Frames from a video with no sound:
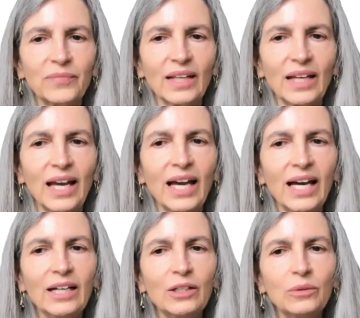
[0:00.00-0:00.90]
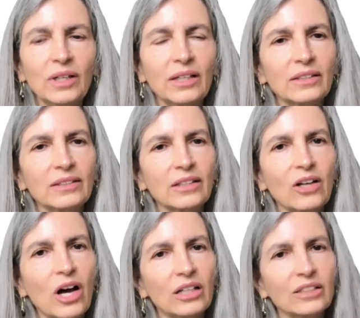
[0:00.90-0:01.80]
how the
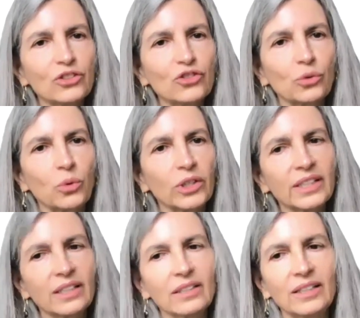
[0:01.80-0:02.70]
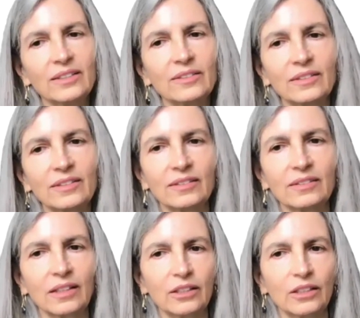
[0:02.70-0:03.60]
college
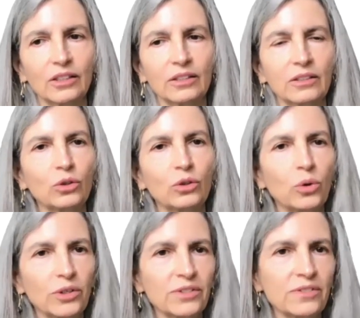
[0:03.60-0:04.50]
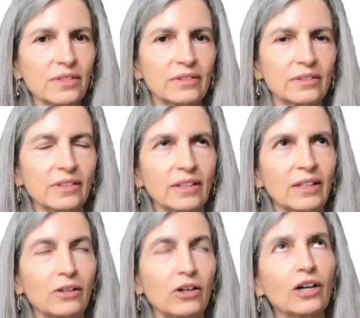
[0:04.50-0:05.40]
organizes courses
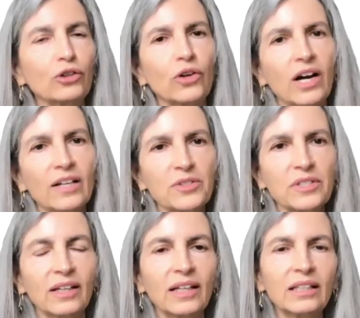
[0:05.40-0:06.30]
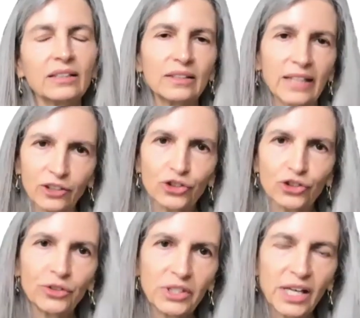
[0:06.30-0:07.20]
across
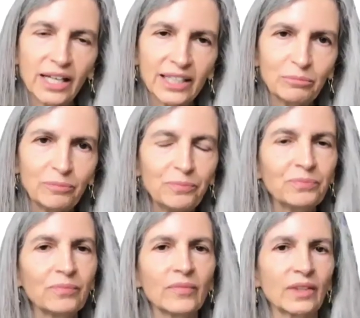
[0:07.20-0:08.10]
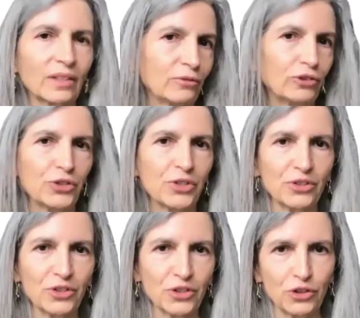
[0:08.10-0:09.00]
lecture time
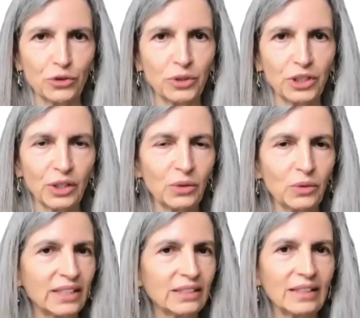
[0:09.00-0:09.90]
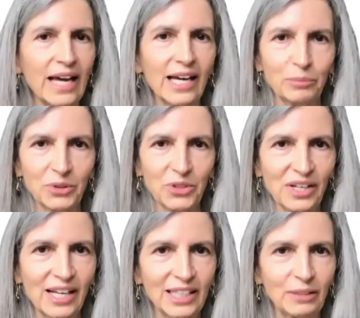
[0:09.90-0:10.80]
versus studio and lab time.